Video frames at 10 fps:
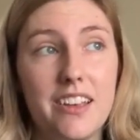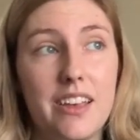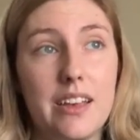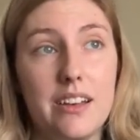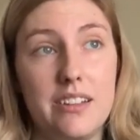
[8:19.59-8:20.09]

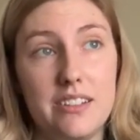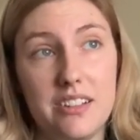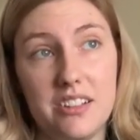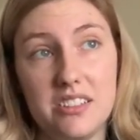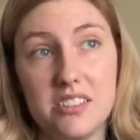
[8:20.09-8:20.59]
and
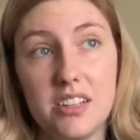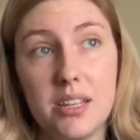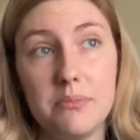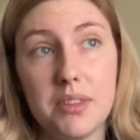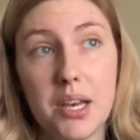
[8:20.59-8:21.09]
it's a
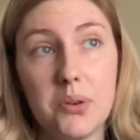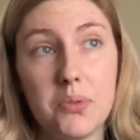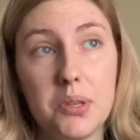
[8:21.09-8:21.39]
name that